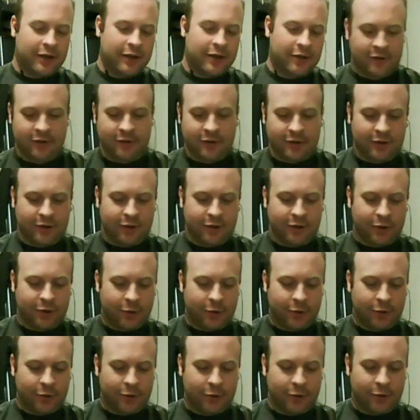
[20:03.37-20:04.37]
But
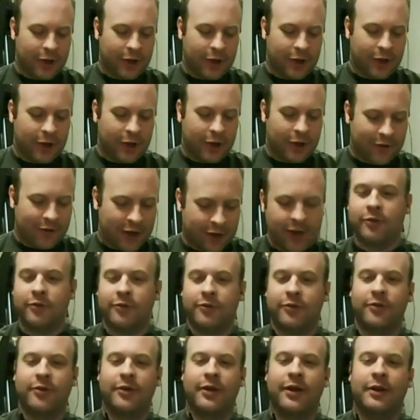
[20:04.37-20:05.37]
anyway, do we
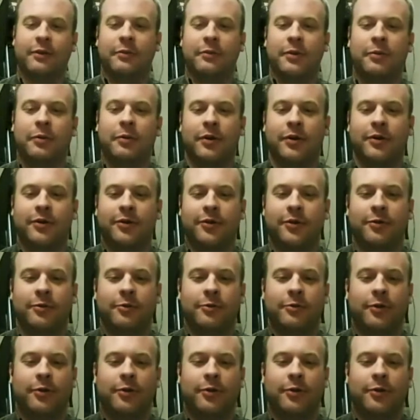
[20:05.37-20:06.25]
have anything else